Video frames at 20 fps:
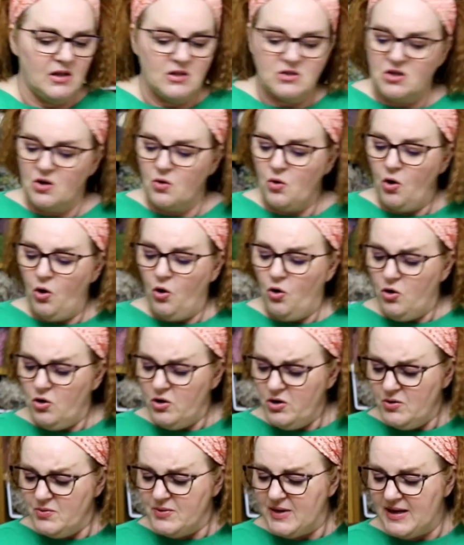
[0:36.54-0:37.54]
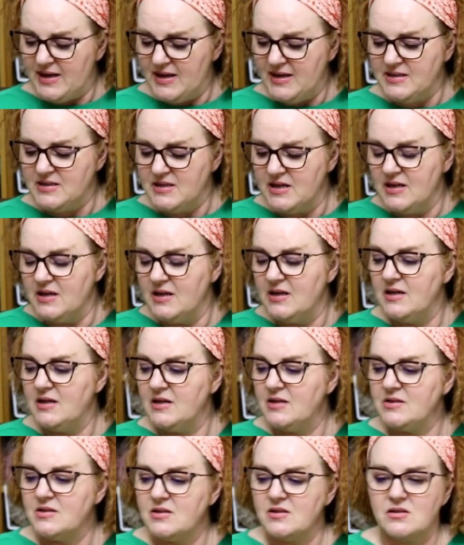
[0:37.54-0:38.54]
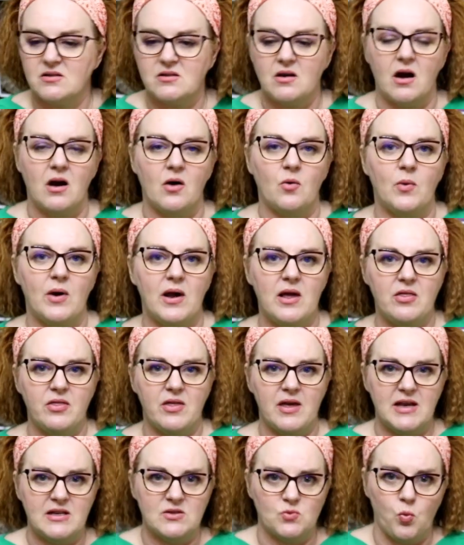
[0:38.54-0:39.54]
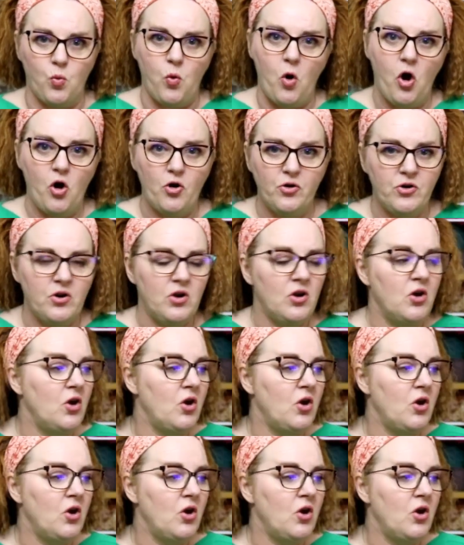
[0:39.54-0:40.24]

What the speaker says: So all you need to start with is one